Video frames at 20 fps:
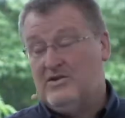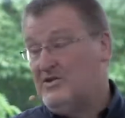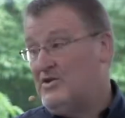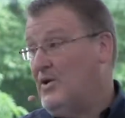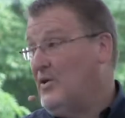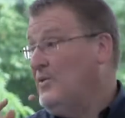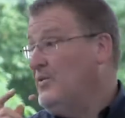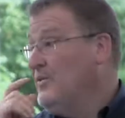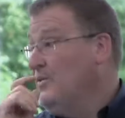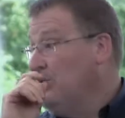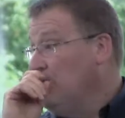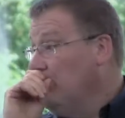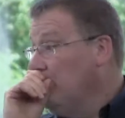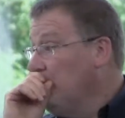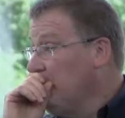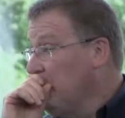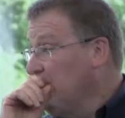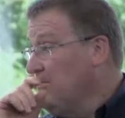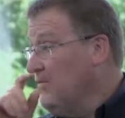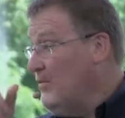So
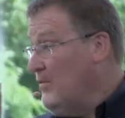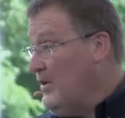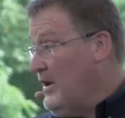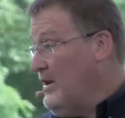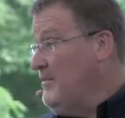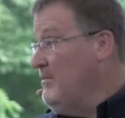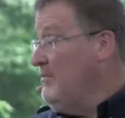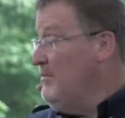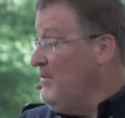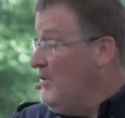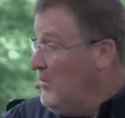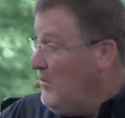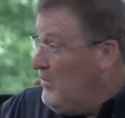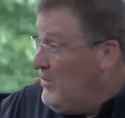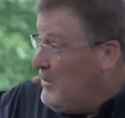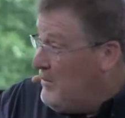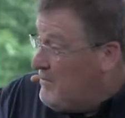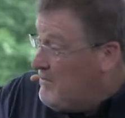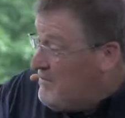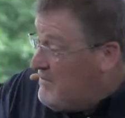one of
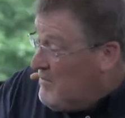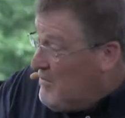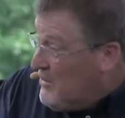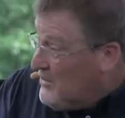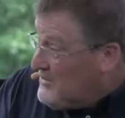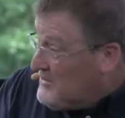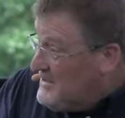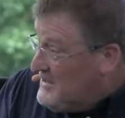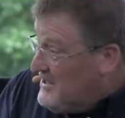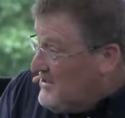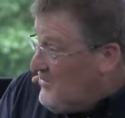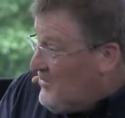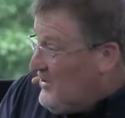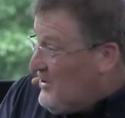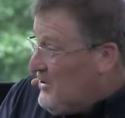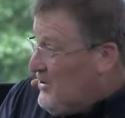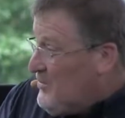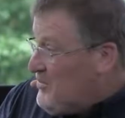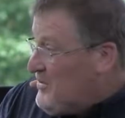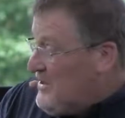the most
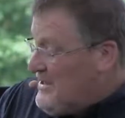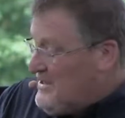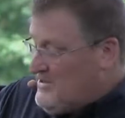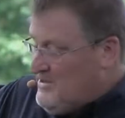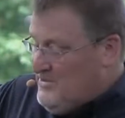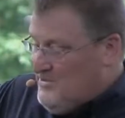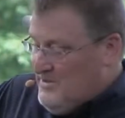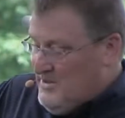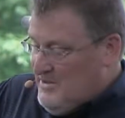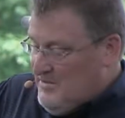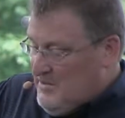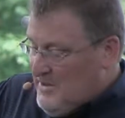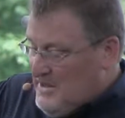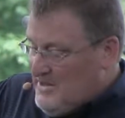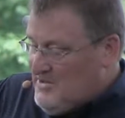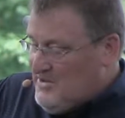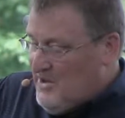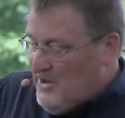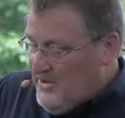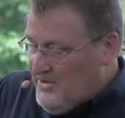difficult places was a
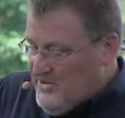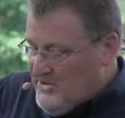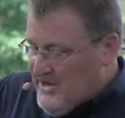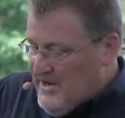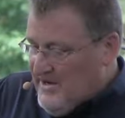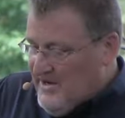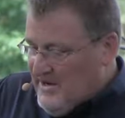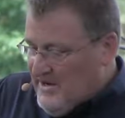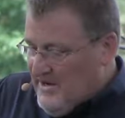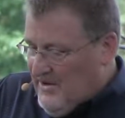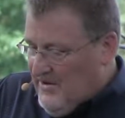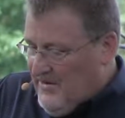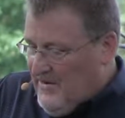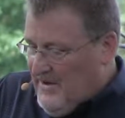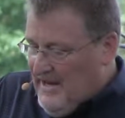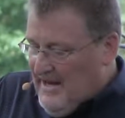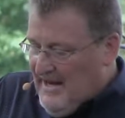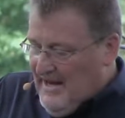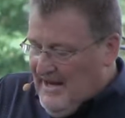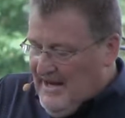place called Jericho.
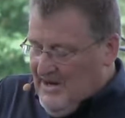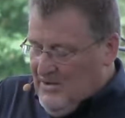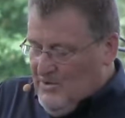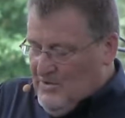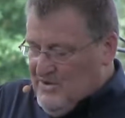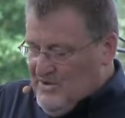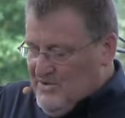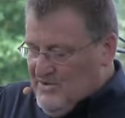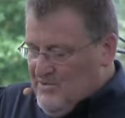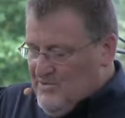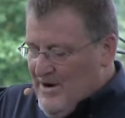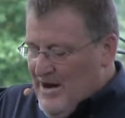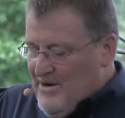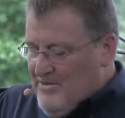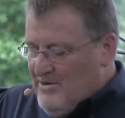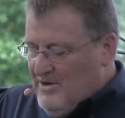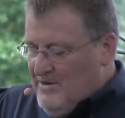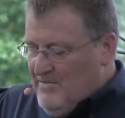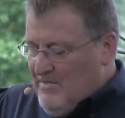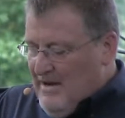It was
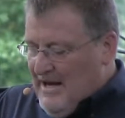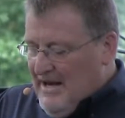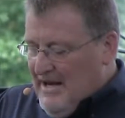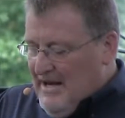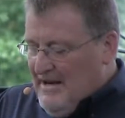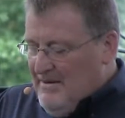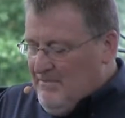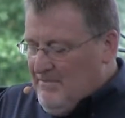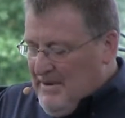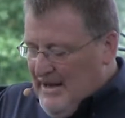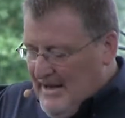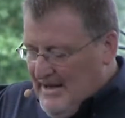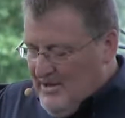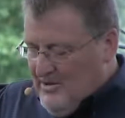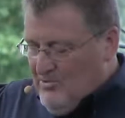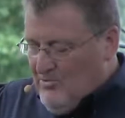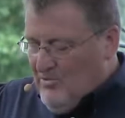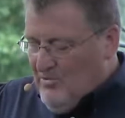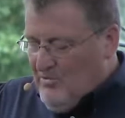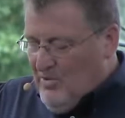surrounded by
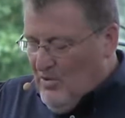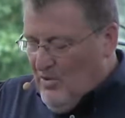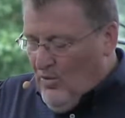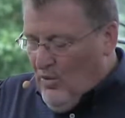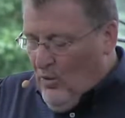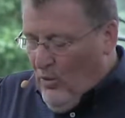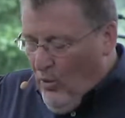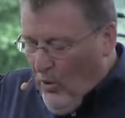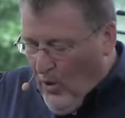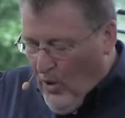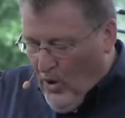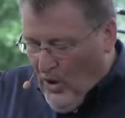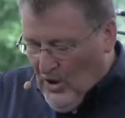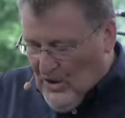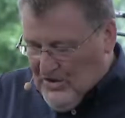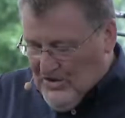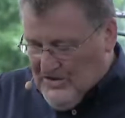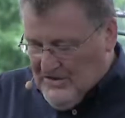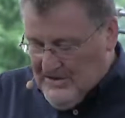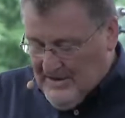impenetrable
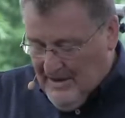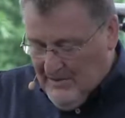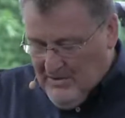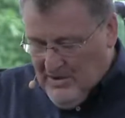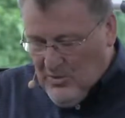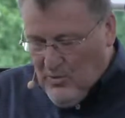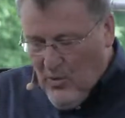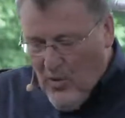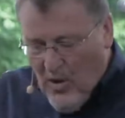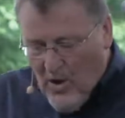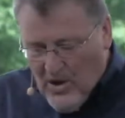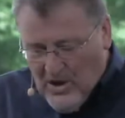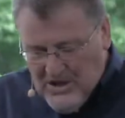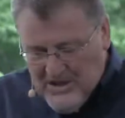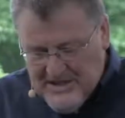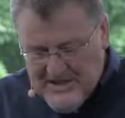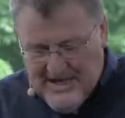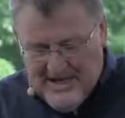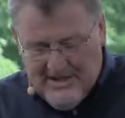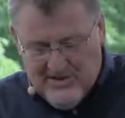walls. I mean,
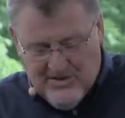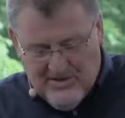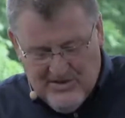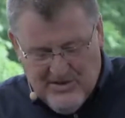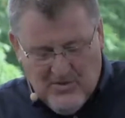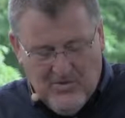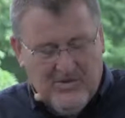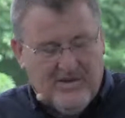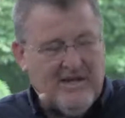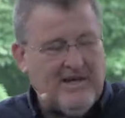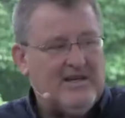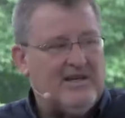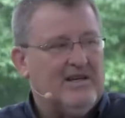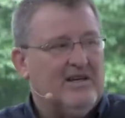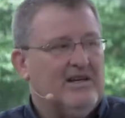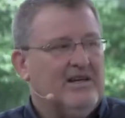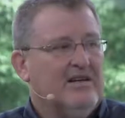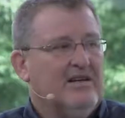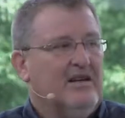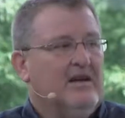walls that are so thick
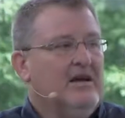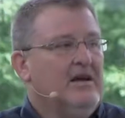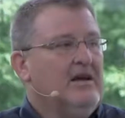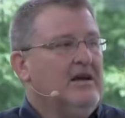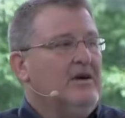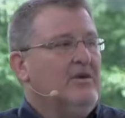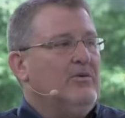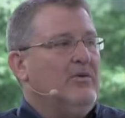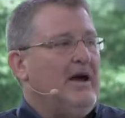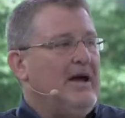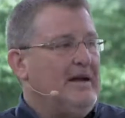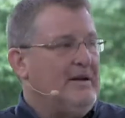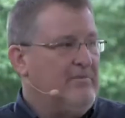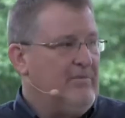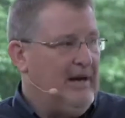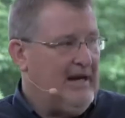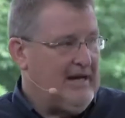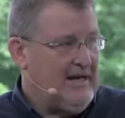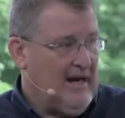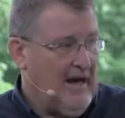you can ride a
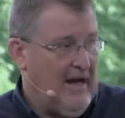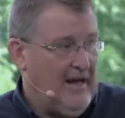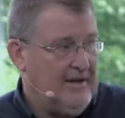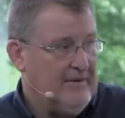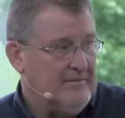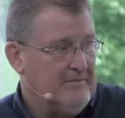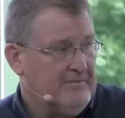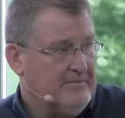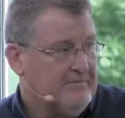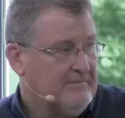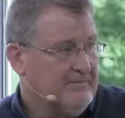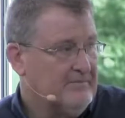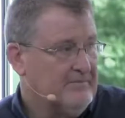bike on them,